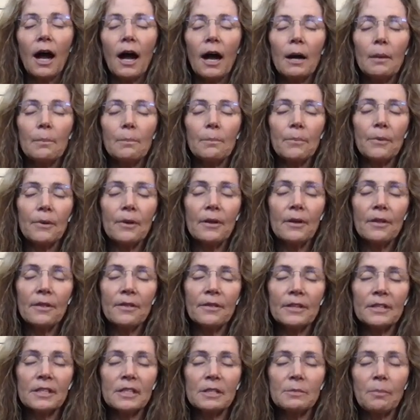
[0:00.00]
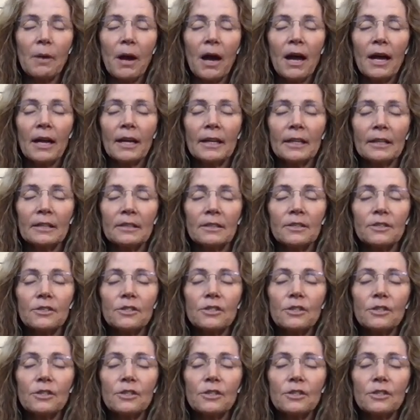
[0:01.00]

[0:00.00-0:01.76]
up the spine.